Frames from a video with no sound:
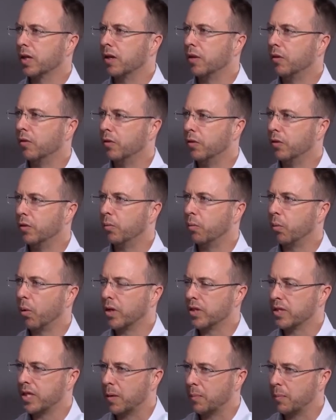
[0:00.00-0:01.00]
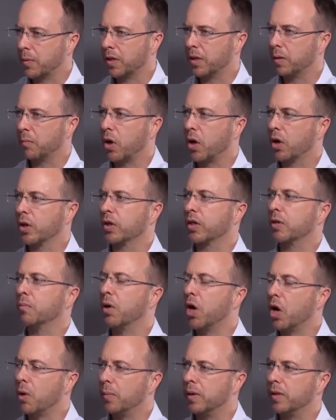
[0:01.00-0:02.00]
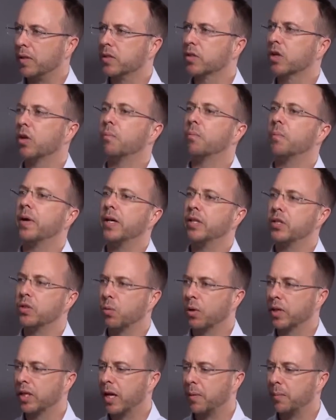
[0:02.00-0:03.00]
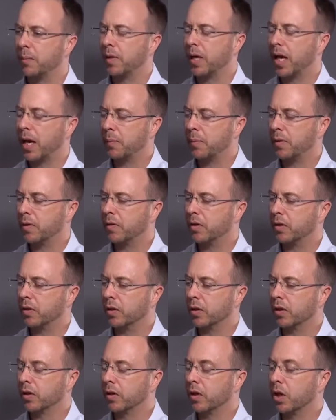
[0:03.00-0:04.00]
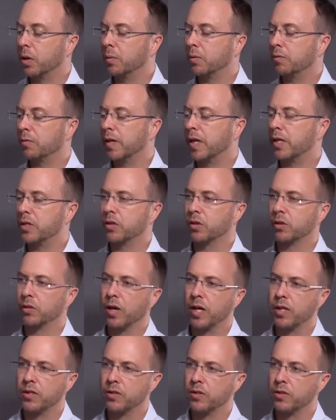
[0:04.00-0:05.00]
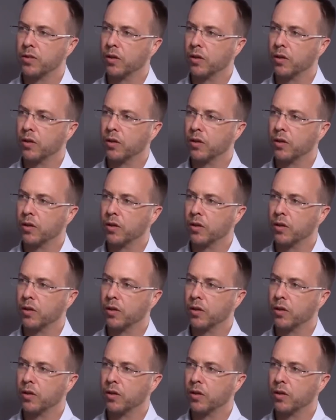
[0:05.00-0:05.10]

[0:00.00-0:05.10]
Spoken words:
what is happening in the market at the moment compared to what happened in the global financial crisis.